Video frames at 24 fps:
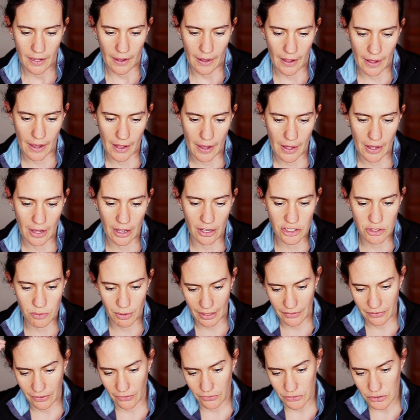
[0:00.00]

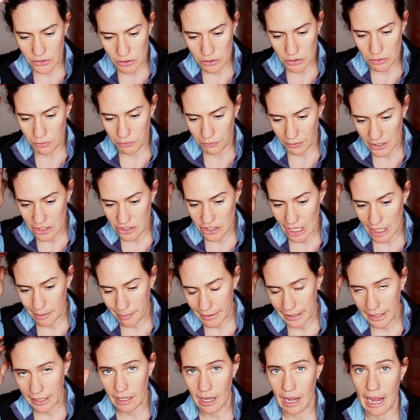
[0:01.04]
Joanne says, do you do free shaping?